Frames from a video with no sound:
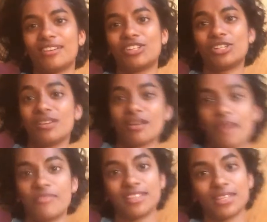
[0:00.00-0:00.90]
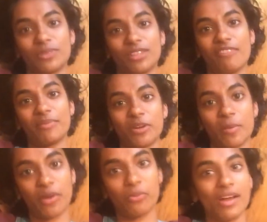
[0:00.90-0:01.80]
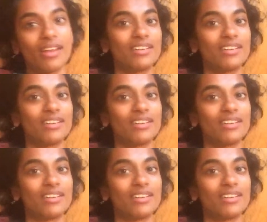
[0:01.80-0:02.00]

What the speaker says: She obviously would love me no matter what